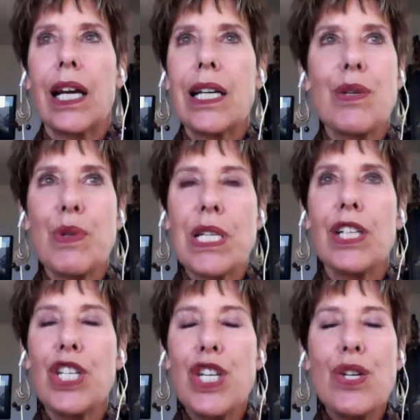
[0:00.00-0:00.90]
an
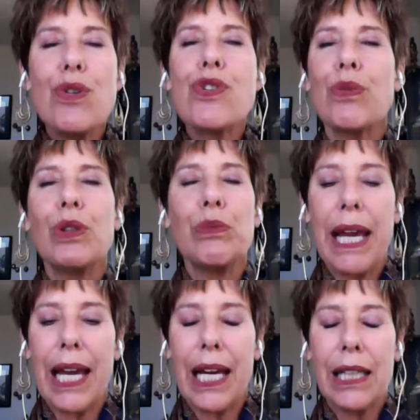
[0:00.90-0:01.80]
unusual
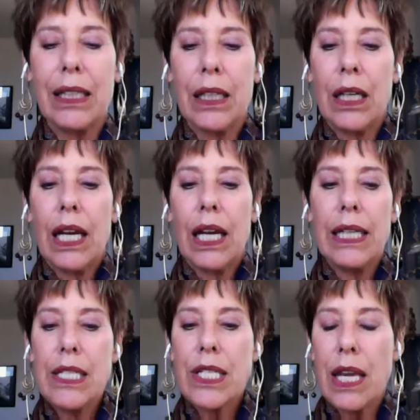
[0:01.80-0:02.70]
man, and
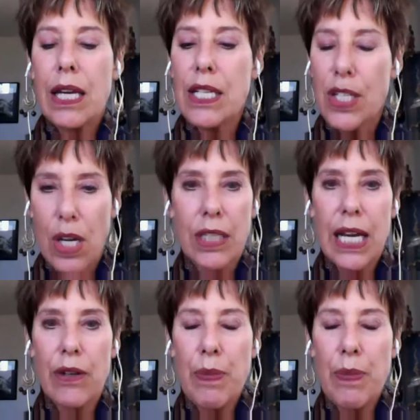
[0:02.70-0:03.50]
he's gone now.